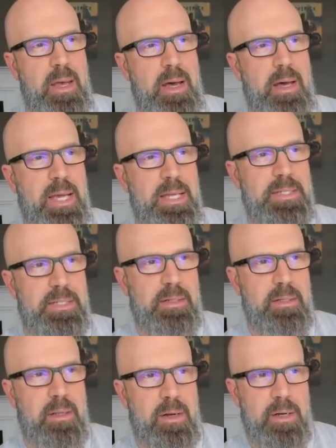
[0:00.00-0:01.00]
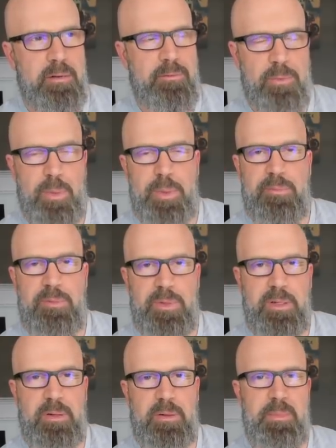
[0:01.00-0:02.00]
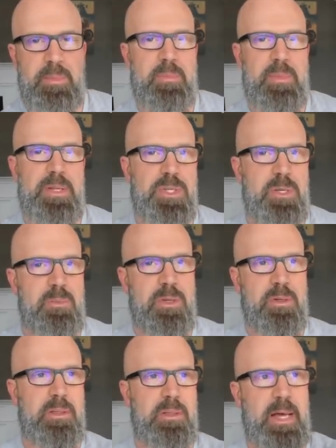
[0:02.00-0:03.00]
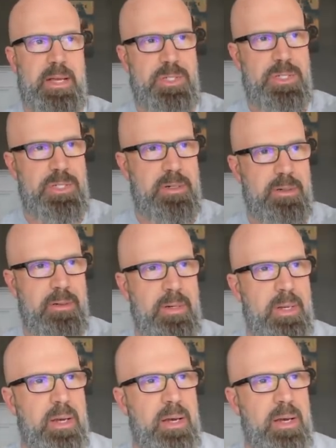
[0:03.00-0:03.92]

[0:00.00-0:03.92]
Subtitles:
I did a long form video in my men's community last year,